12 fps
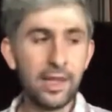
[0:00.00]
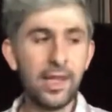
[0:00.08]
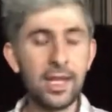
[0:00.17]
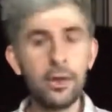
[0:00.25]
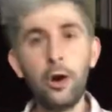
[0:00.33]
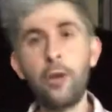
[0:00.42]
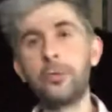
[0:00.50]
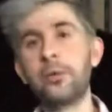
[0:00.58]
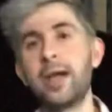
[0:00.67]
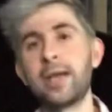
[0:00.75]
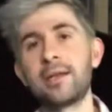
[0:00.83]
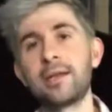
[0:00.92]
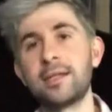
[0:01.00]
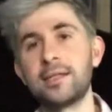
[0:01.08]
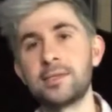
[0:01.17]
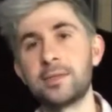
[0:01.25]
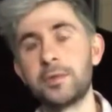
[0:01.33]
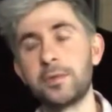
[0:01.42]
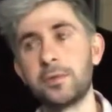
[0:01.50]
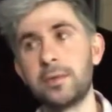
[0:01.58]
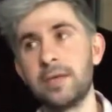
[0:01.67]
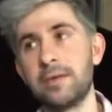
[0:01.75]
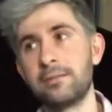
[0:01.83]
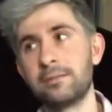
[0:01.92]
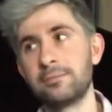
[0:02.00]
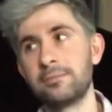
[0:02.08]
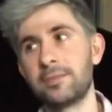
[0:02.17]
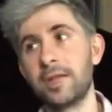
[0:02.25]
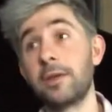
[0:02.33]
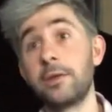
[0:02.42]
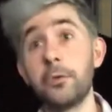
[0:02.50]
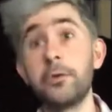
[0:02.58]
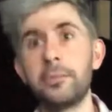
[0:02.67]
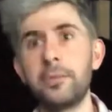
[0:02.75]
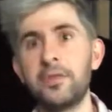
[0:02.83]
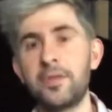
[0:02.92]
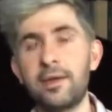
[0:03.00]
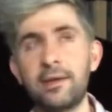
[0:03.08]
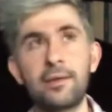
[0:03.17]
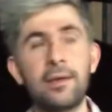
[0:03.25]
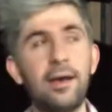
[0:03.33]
incorporated into good music.